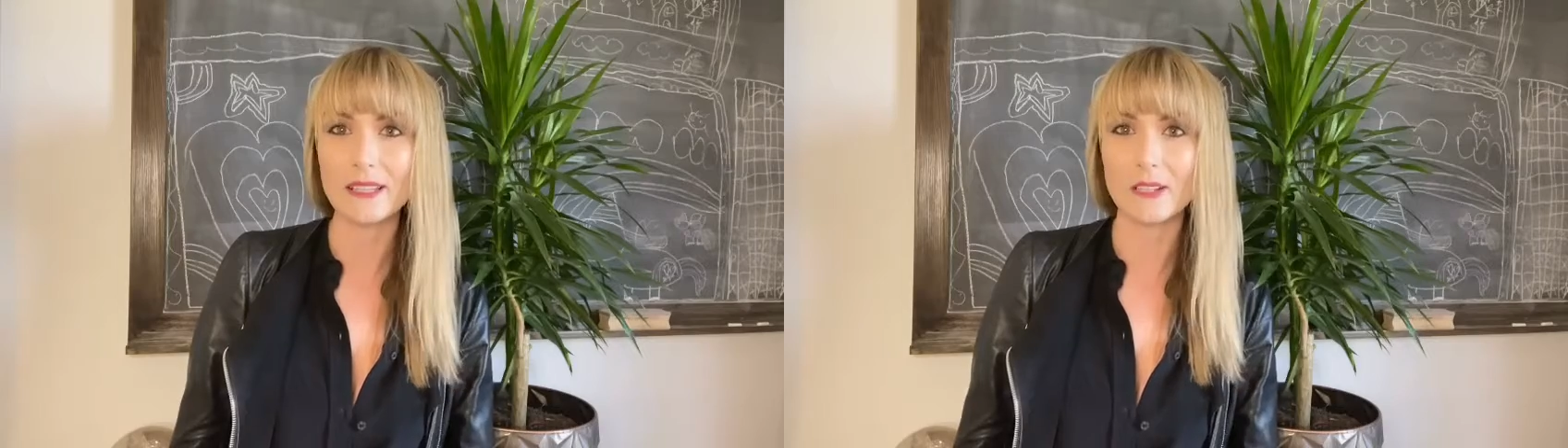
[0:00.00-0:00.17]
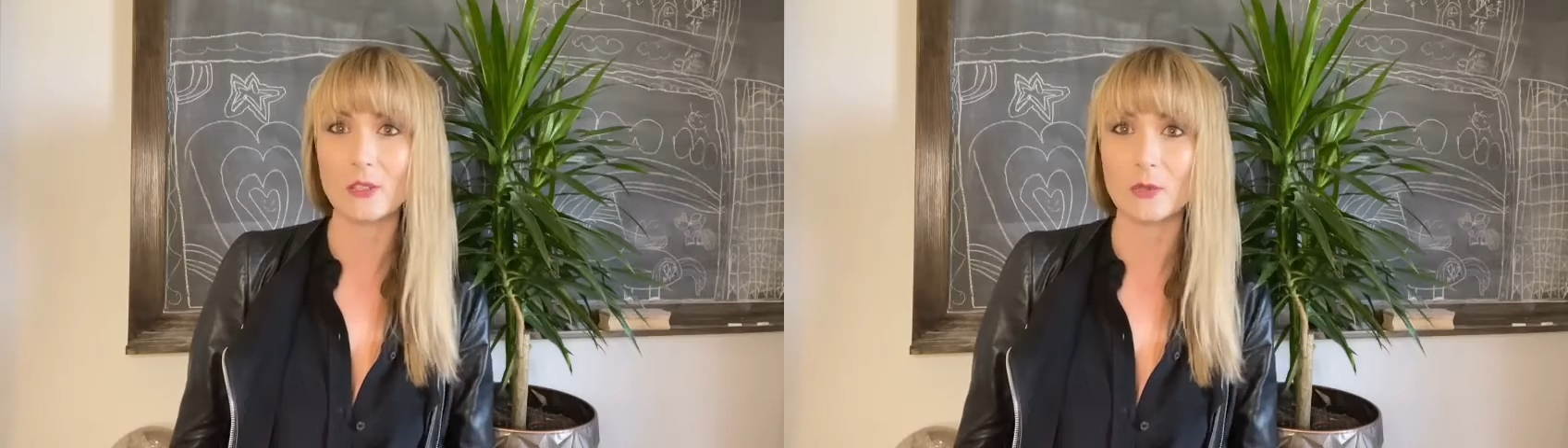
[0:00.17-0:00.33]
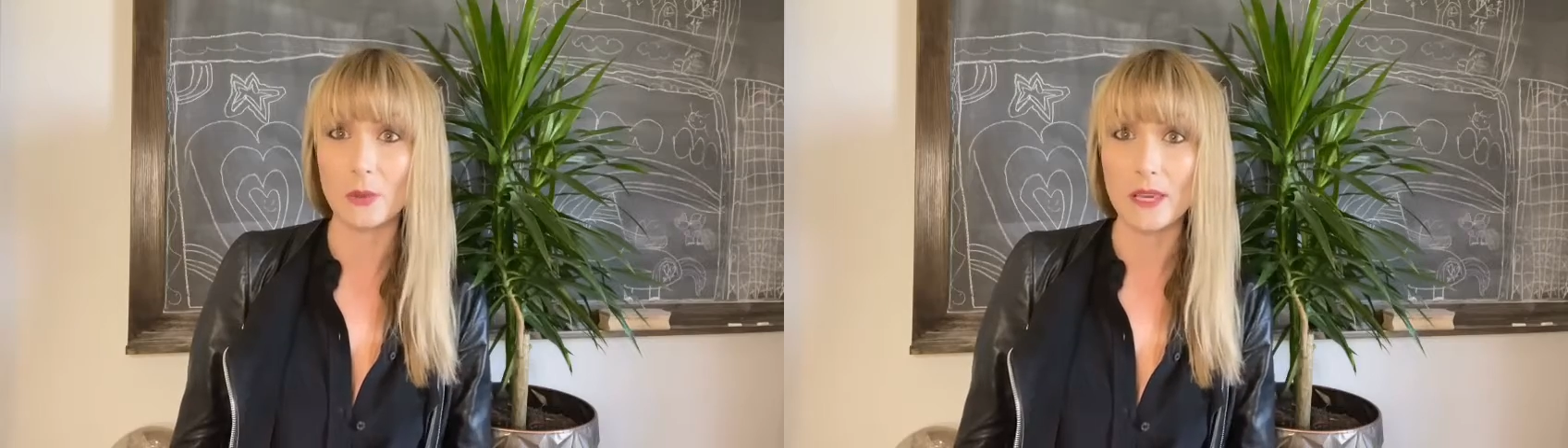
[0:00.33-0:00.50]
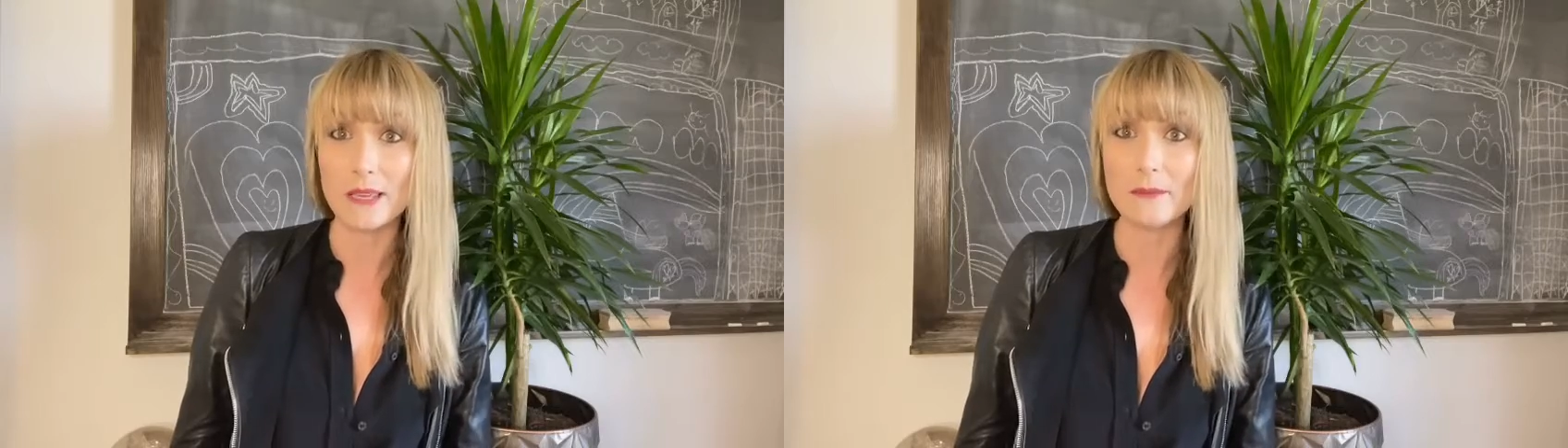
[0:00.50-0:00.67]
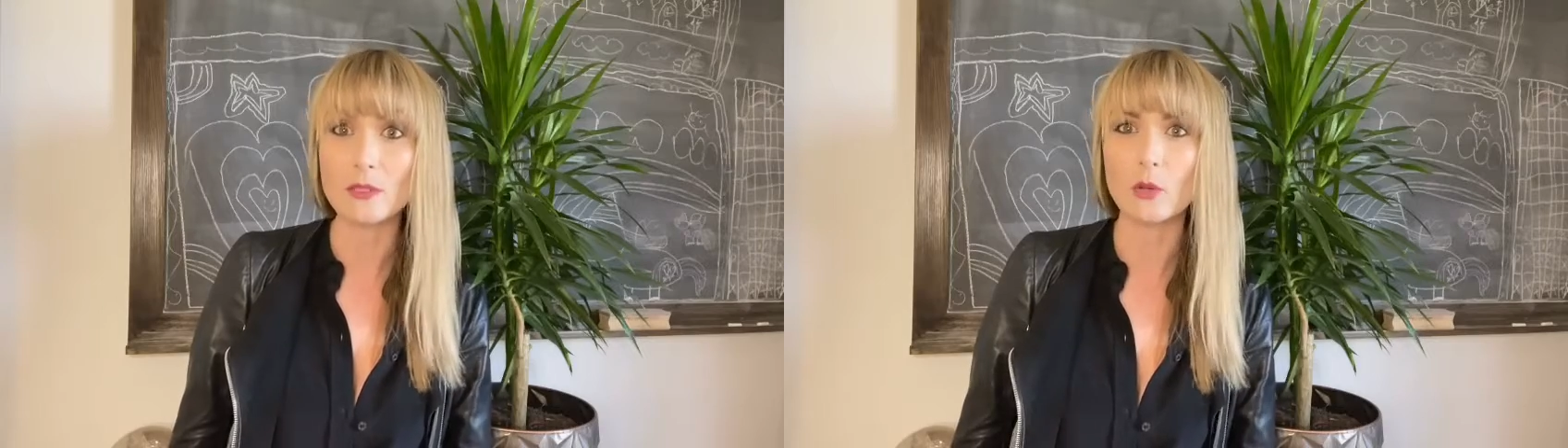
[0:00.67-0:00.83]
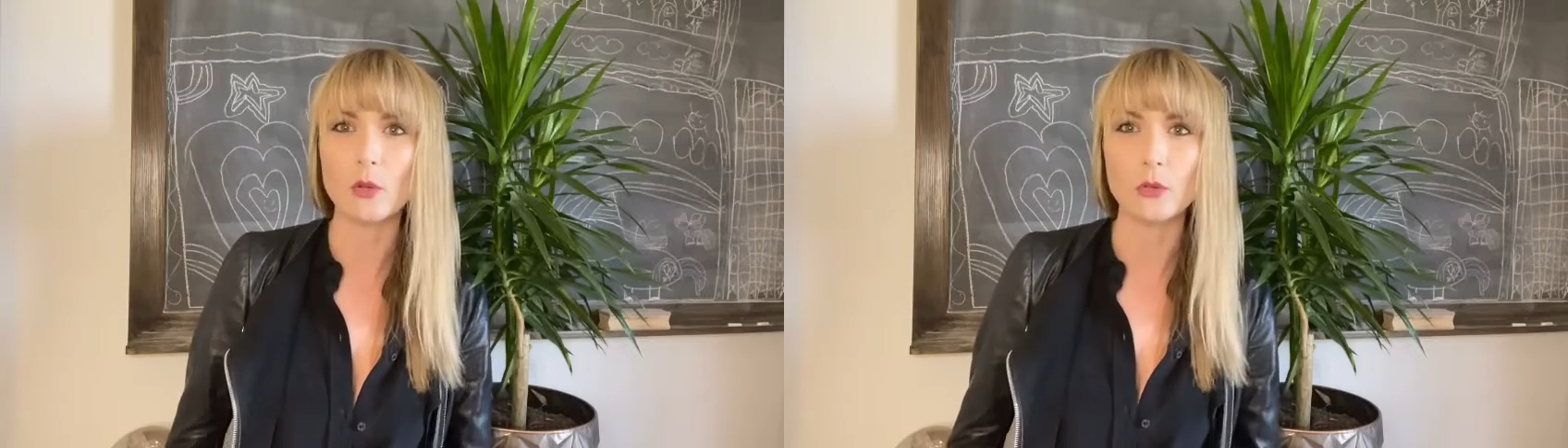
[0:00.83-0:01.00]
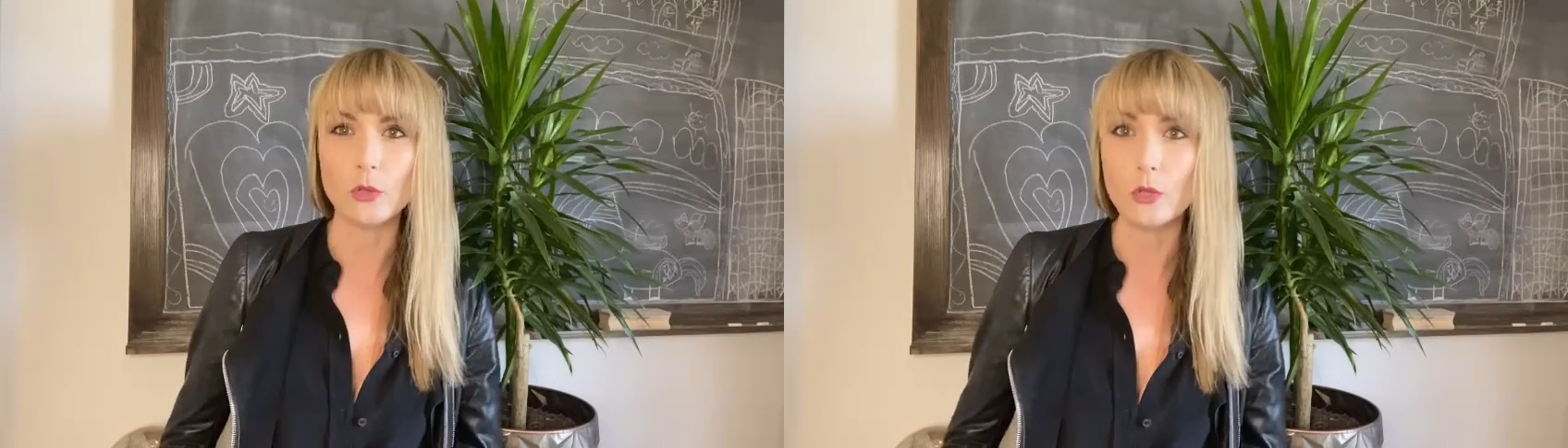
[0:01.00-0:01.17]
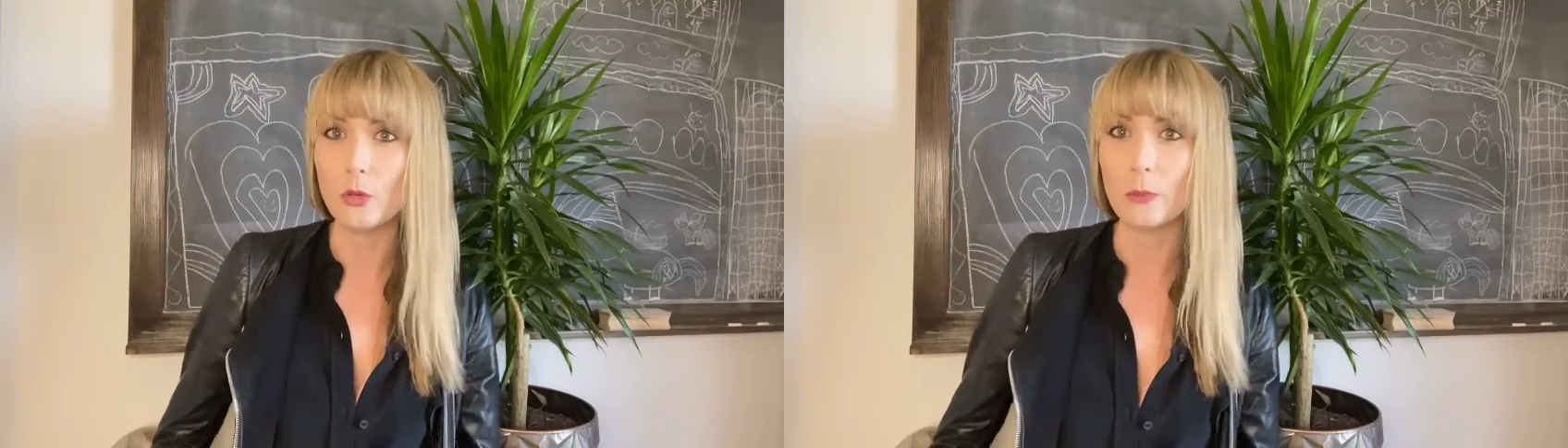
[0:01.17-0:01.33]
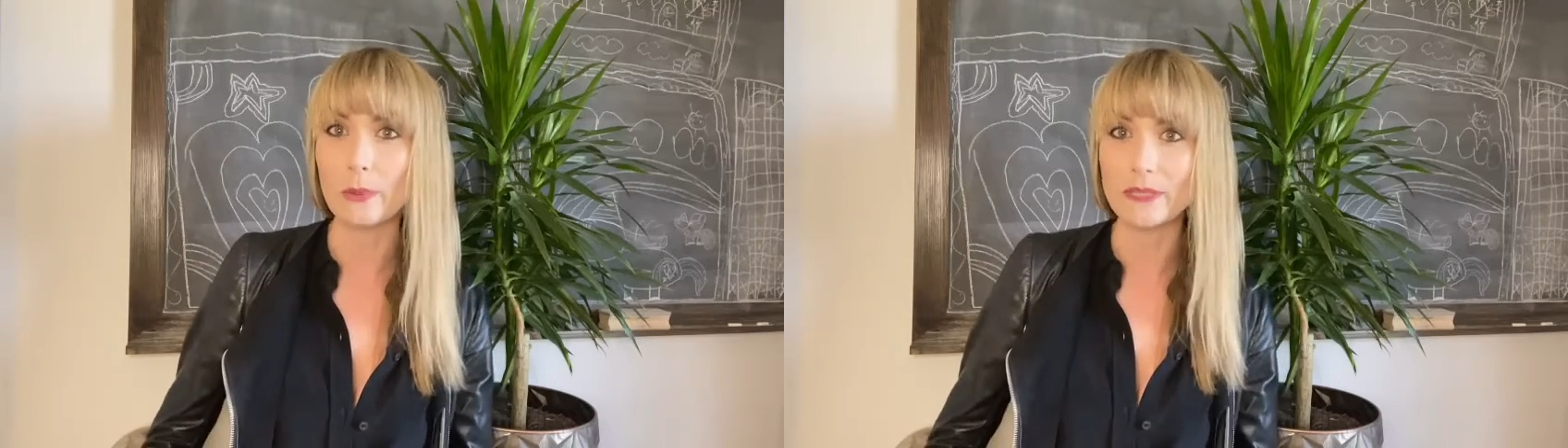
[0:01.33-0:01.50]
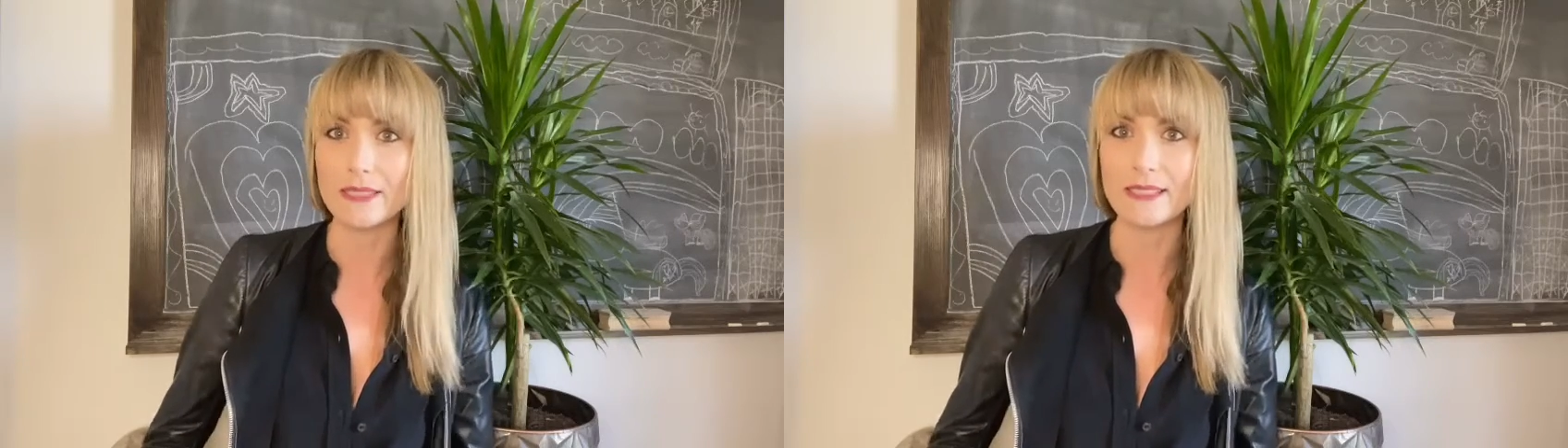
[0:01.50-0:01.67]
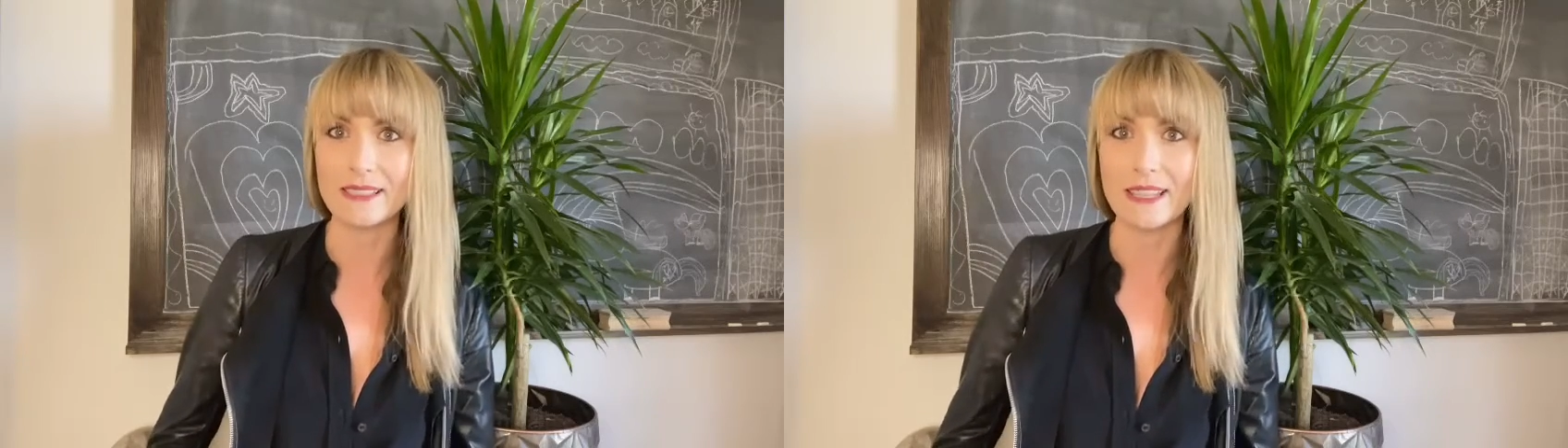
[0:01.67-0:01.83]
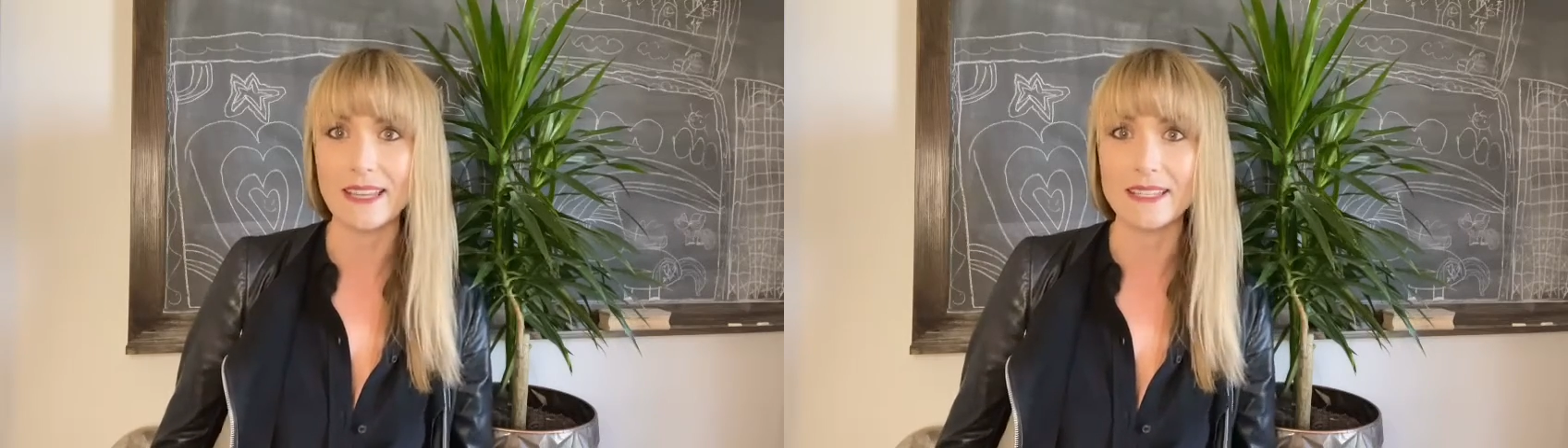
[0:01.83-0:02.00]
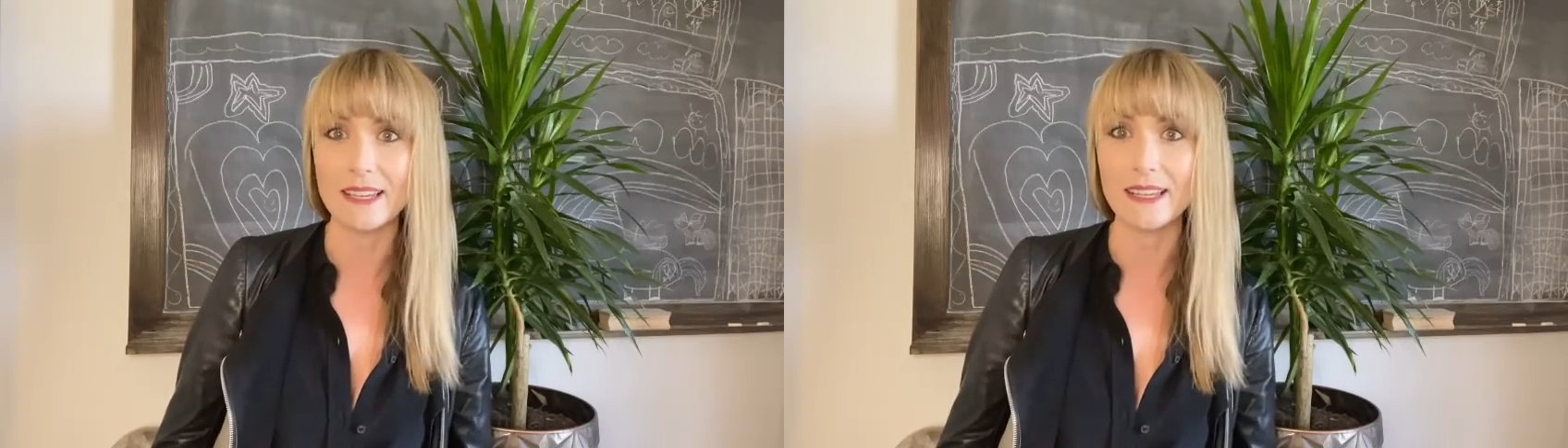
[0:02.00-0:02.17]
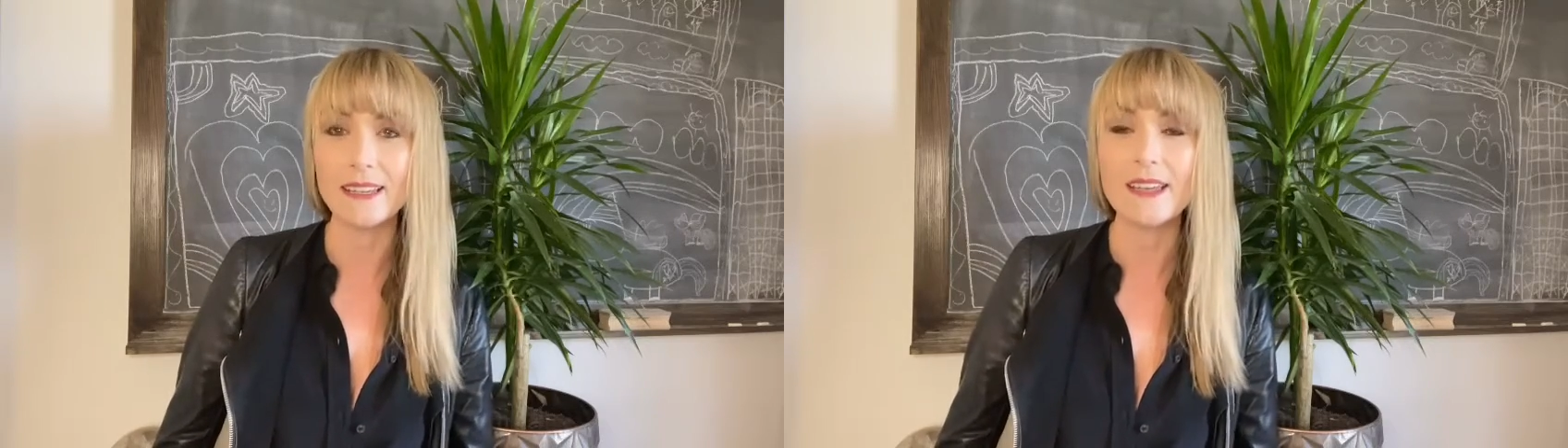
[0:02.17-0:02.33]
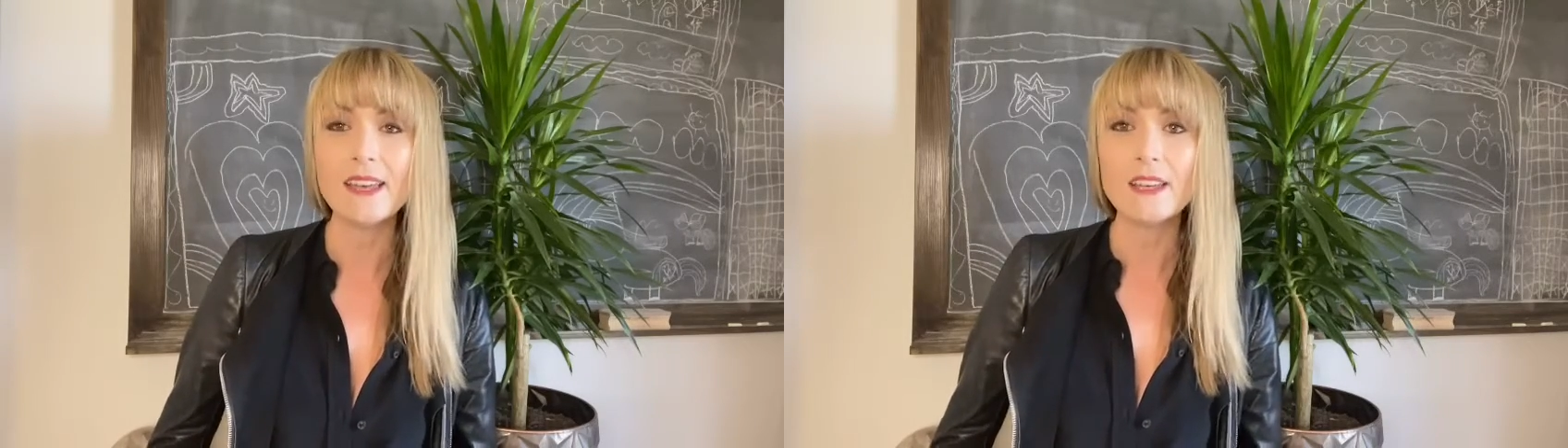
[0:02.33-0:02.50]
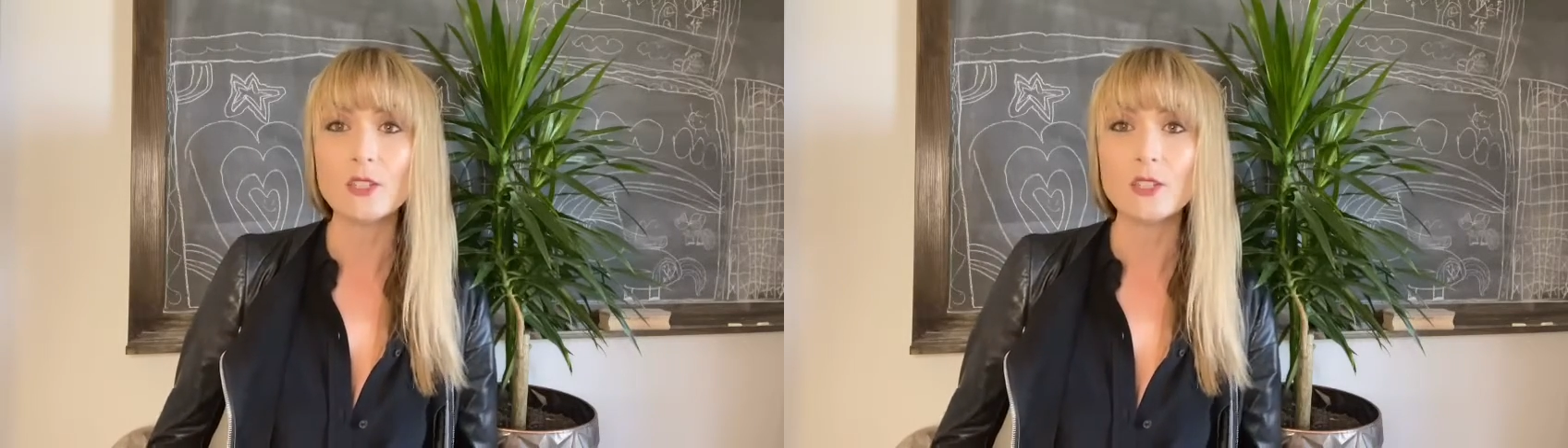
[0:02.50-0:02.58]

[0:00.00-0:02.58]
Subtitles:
and dreams or your new business idea